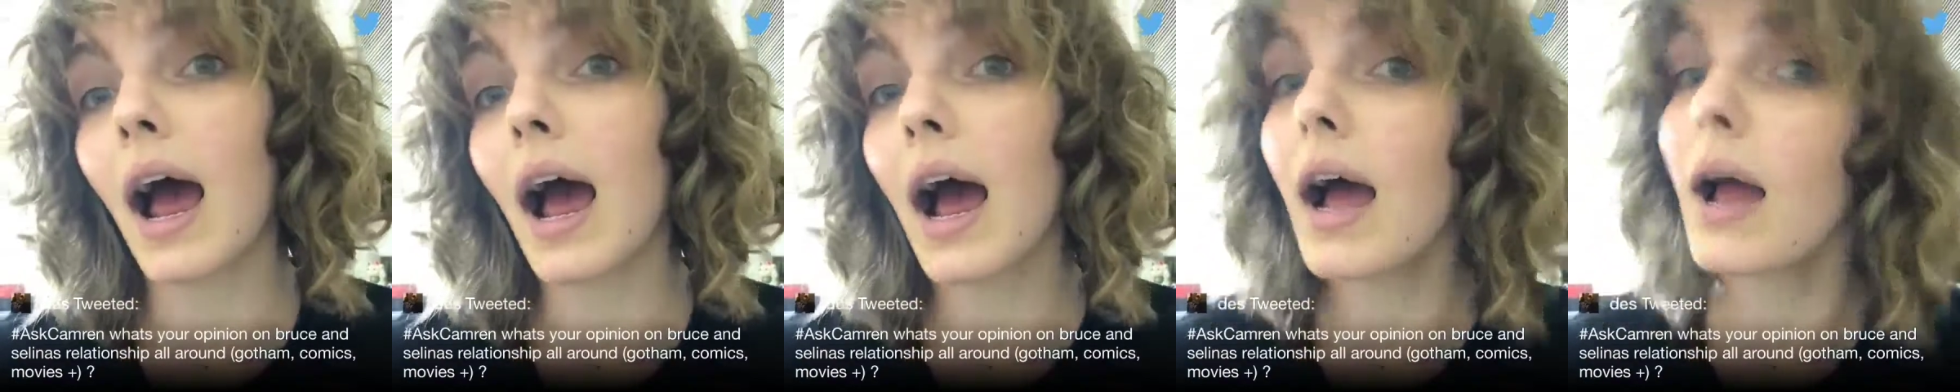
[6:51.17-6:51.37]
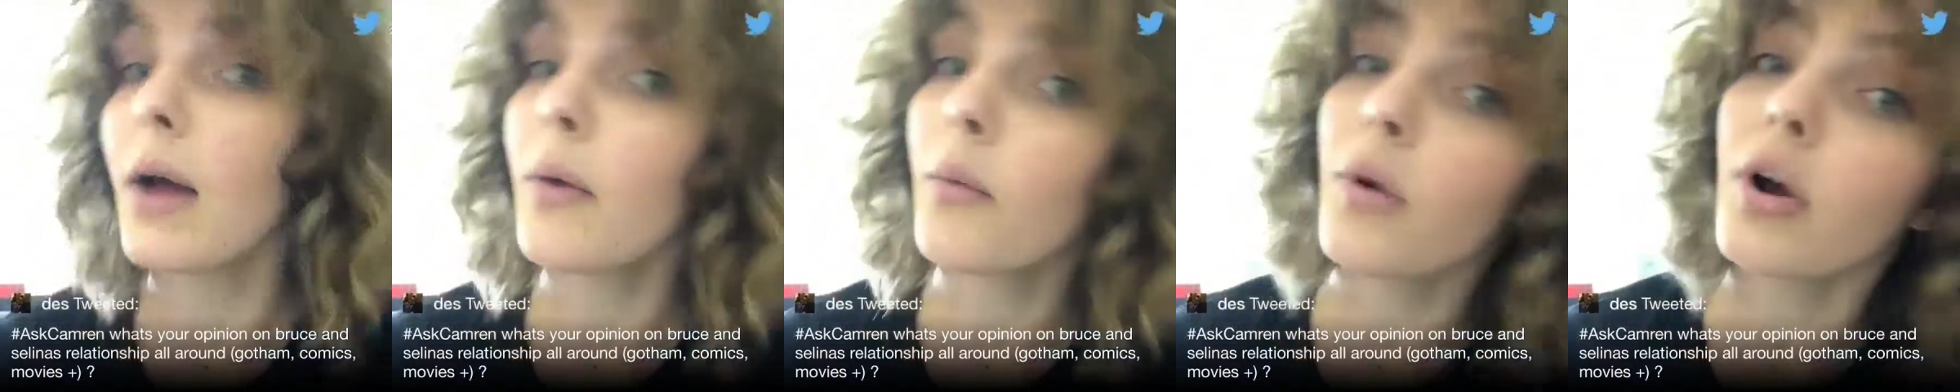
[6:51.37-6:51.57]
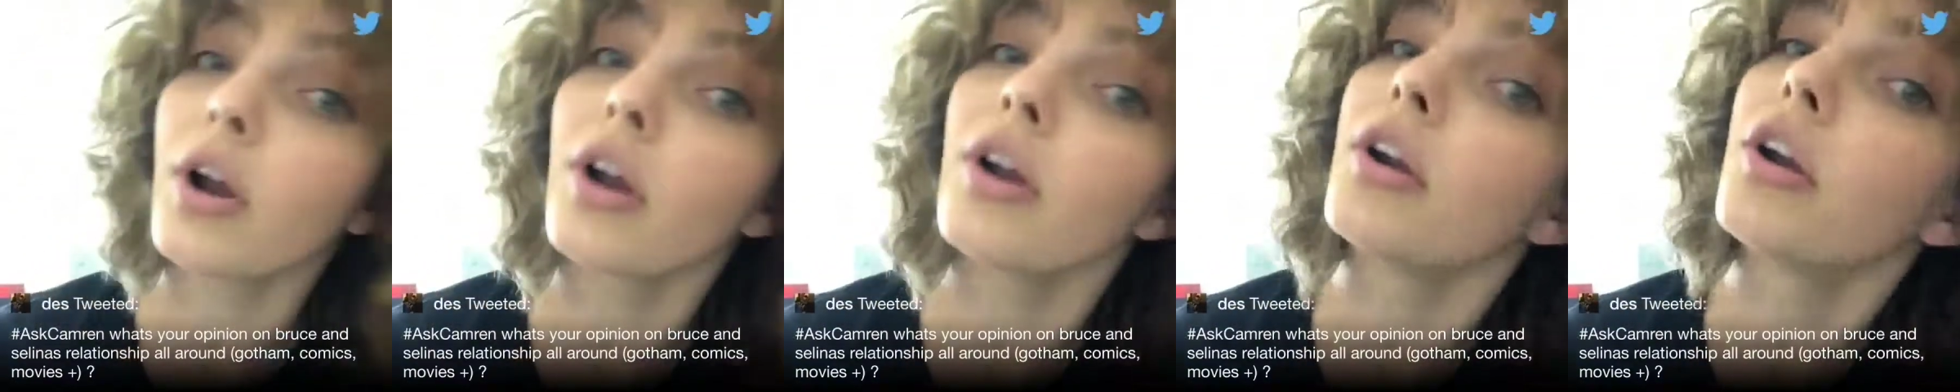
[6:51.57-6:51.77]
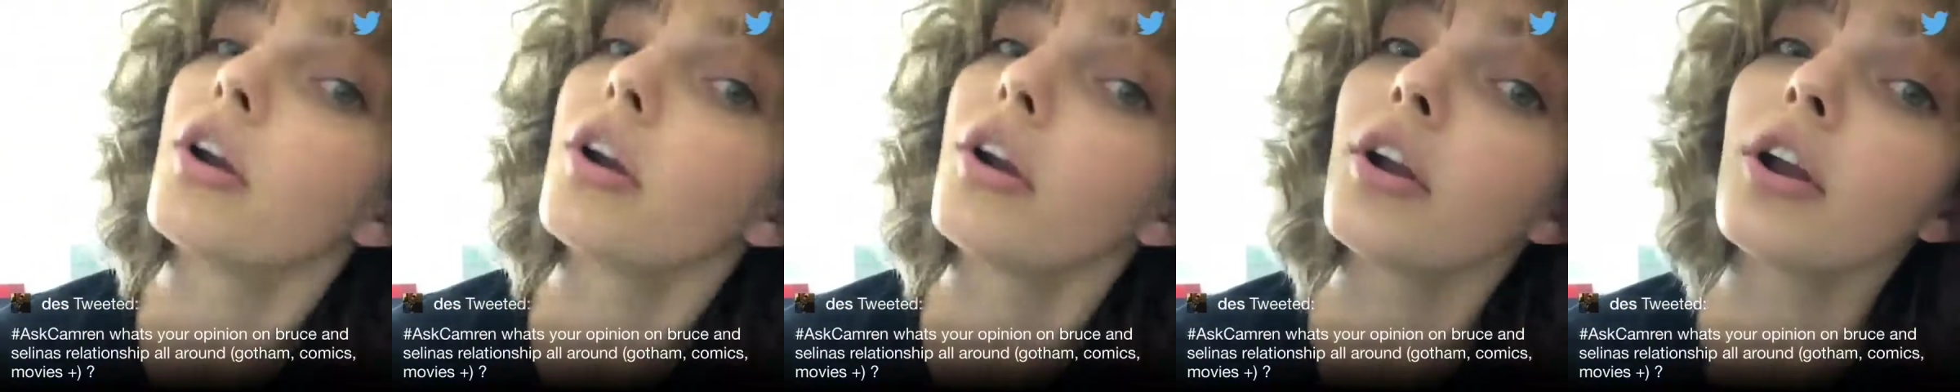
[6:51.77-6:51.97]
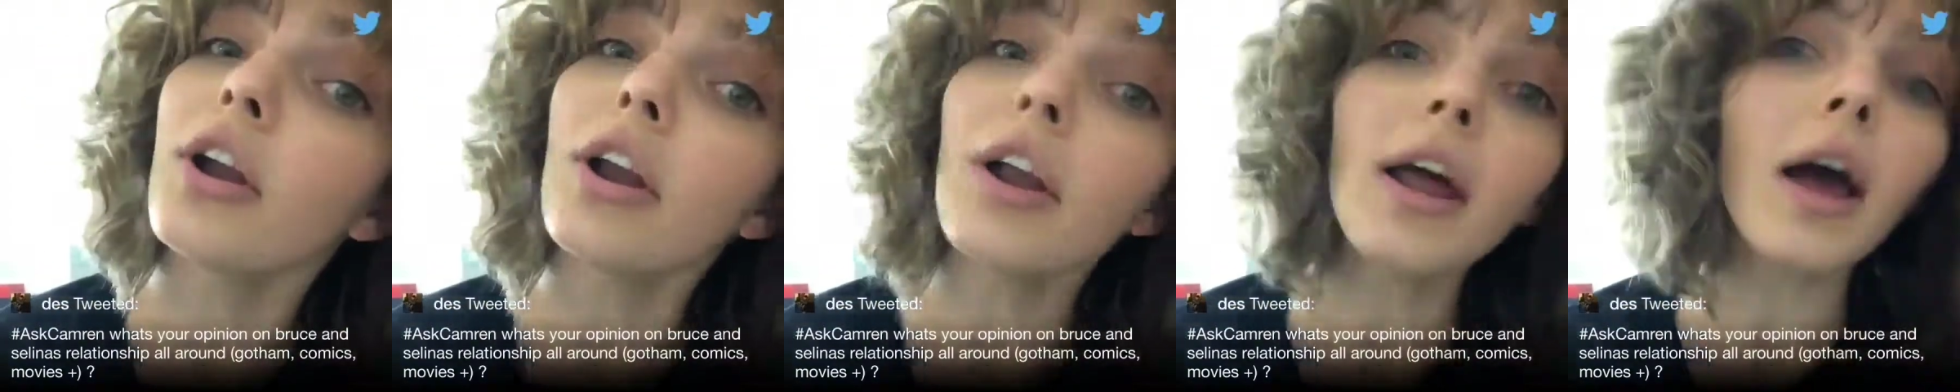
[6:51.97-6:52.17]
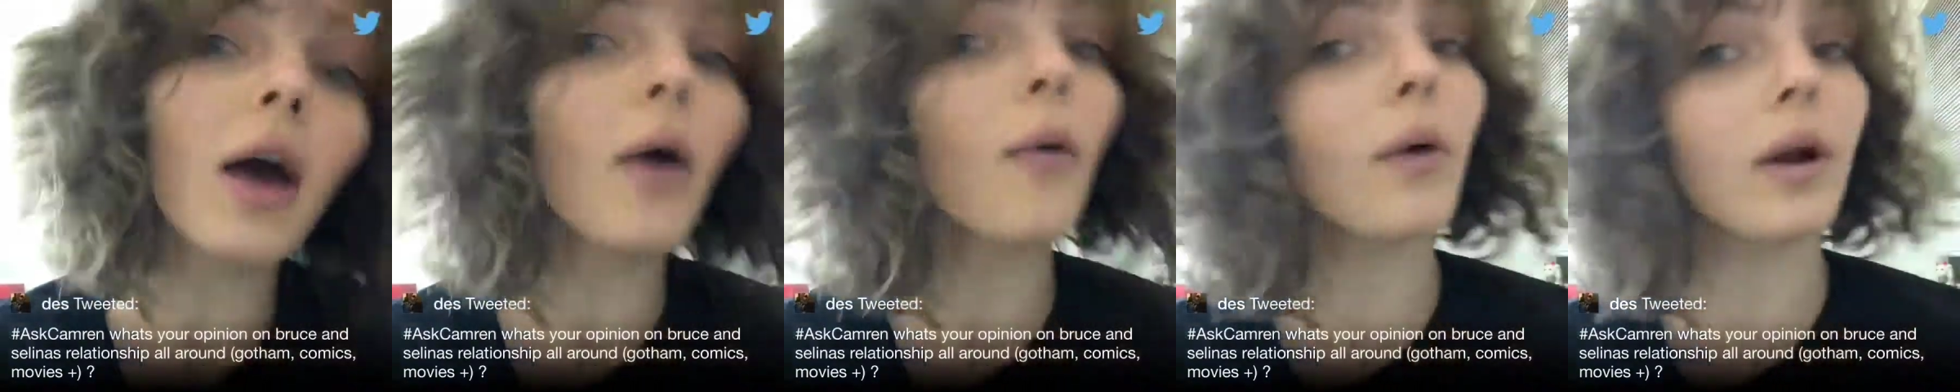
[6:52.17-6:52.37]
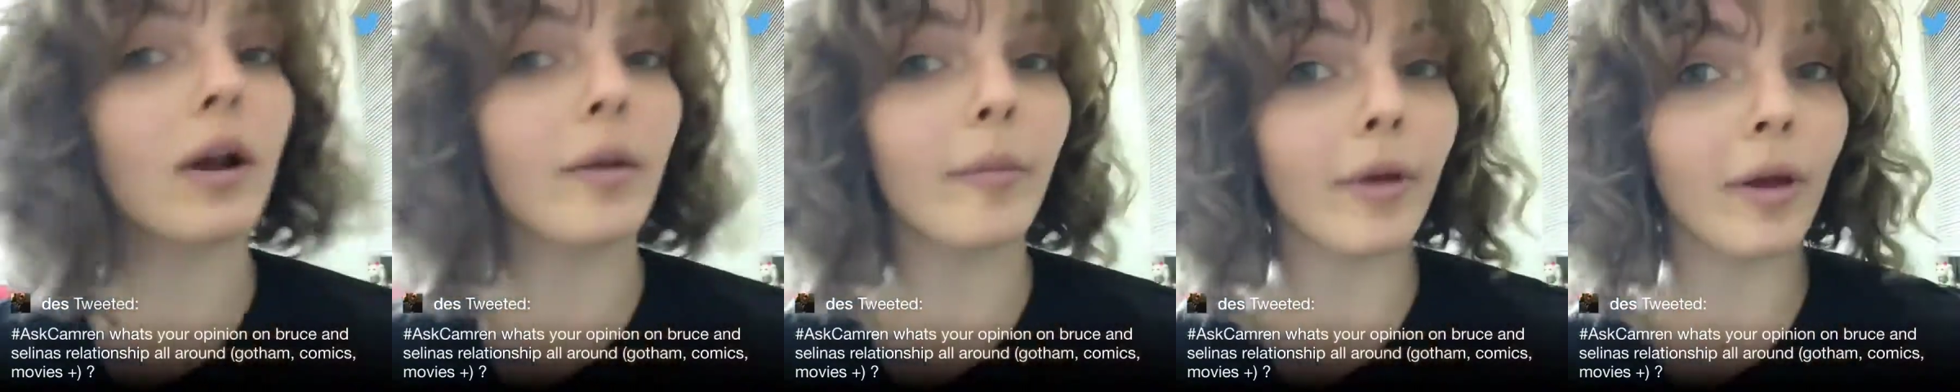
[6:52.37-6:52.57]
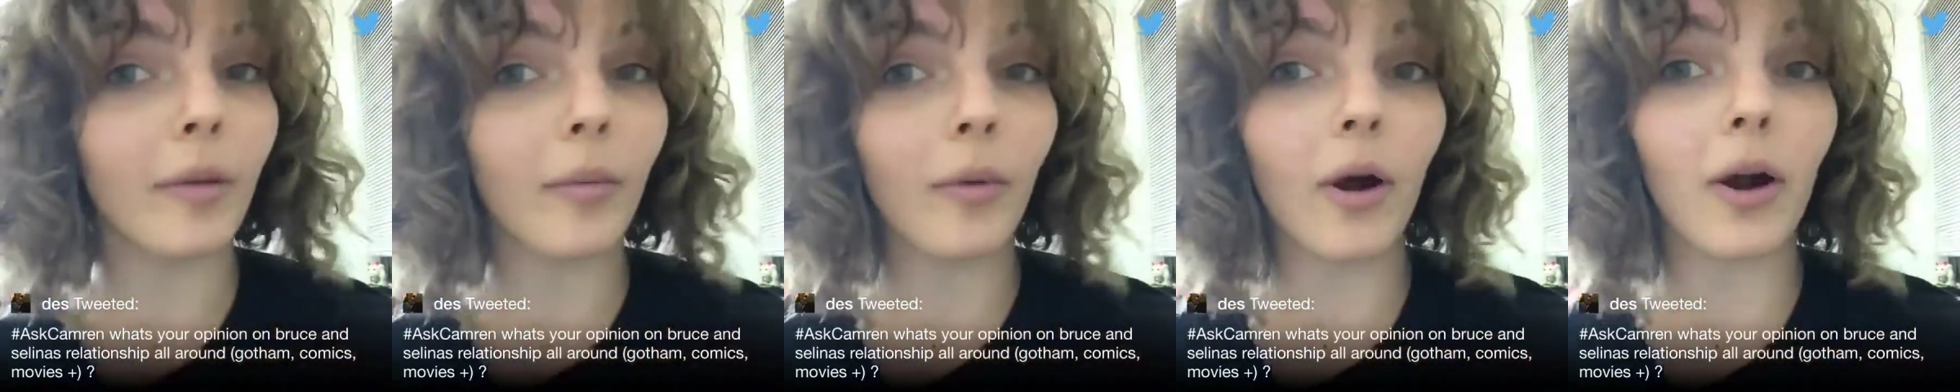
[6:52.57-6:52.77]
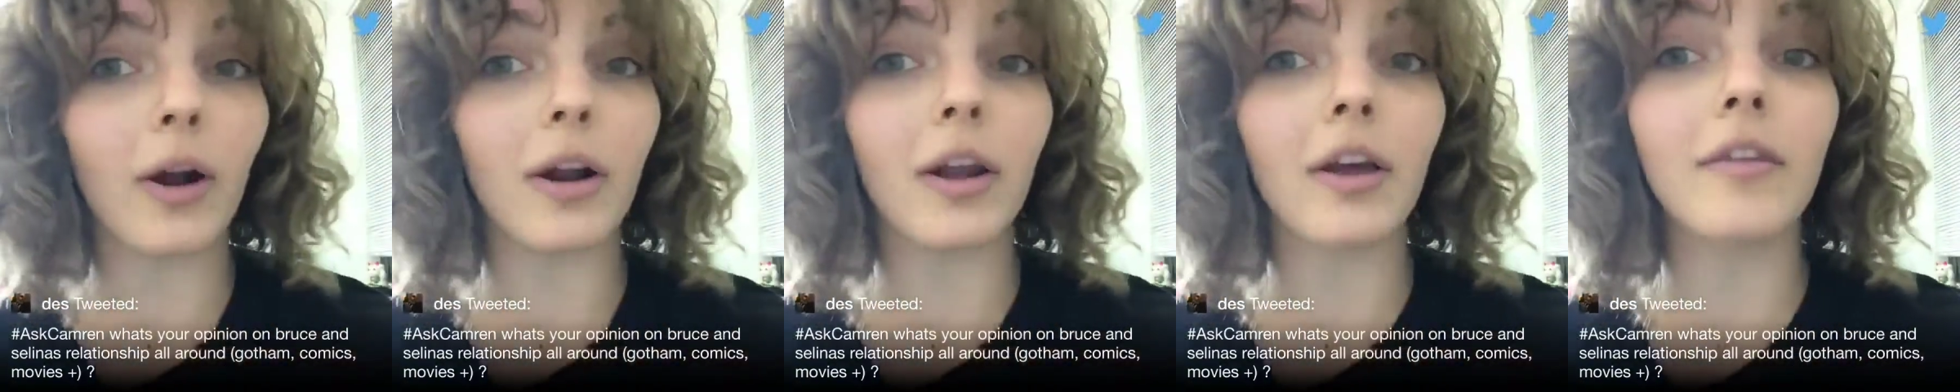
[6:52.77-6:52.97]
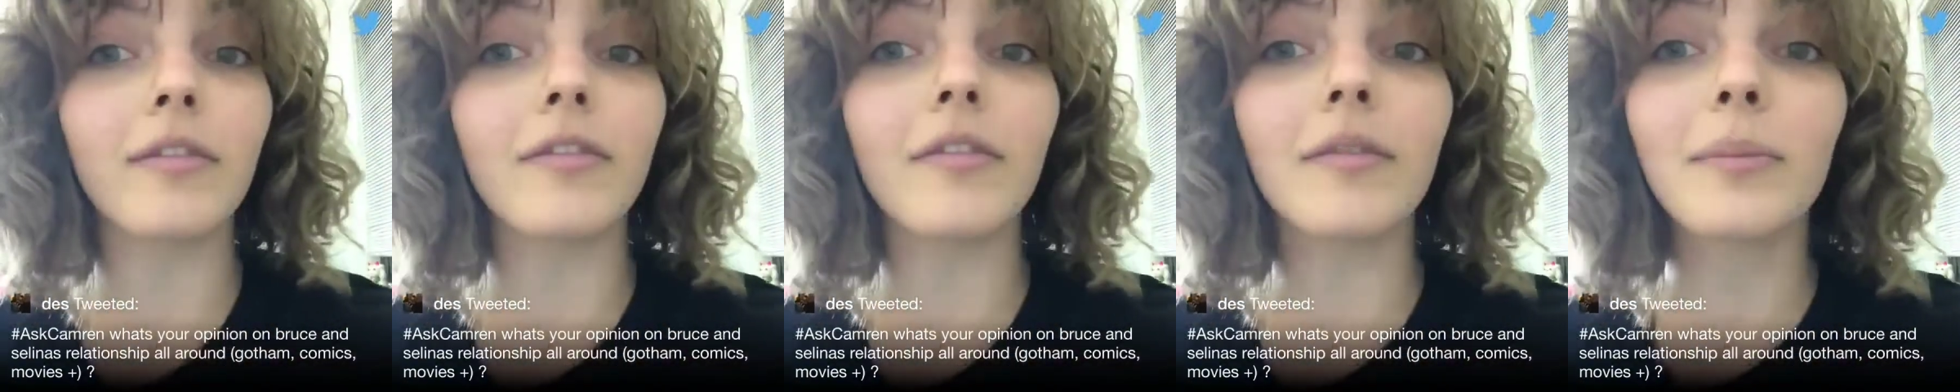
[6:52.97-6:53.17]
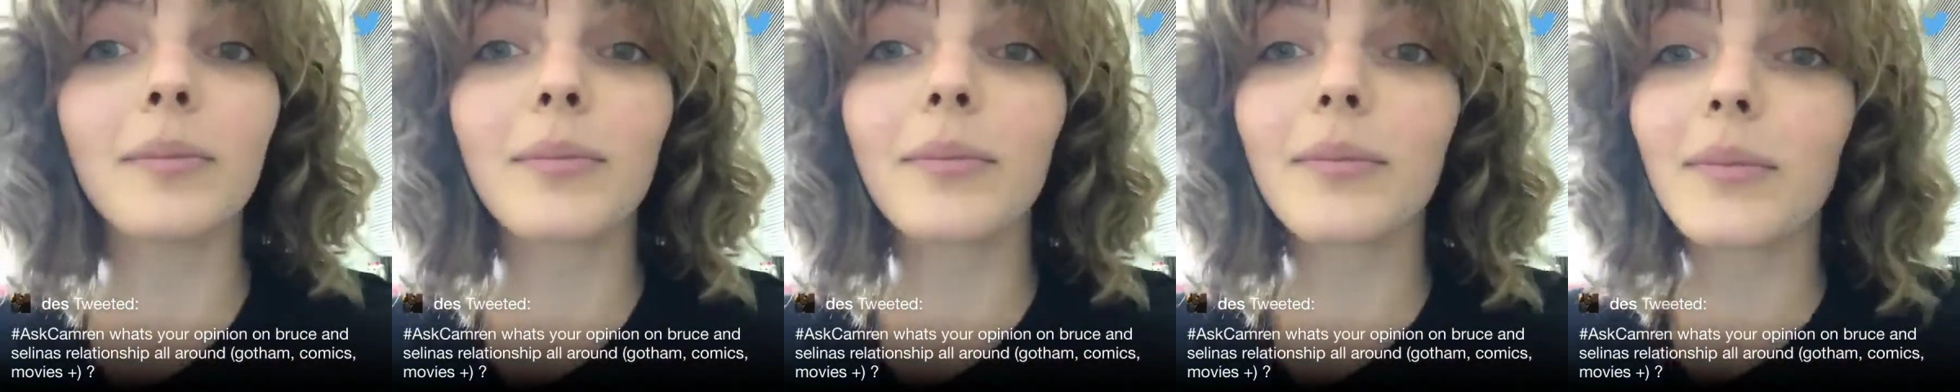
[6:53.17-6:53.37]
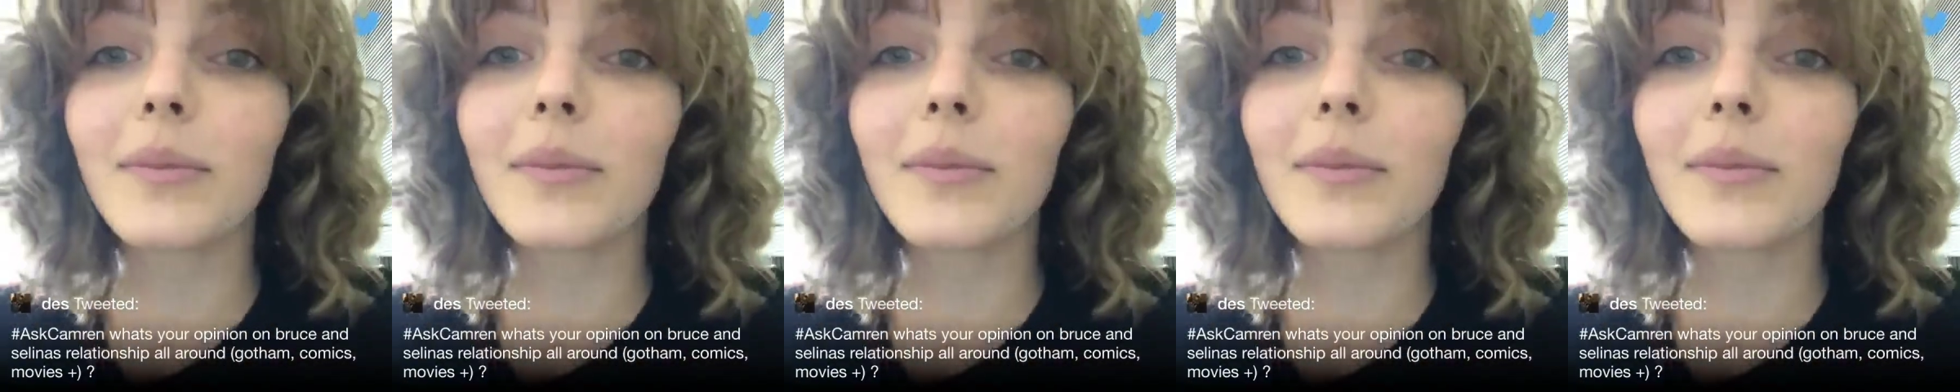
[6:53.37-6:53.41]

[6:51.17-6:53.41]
I would not want to be a part of.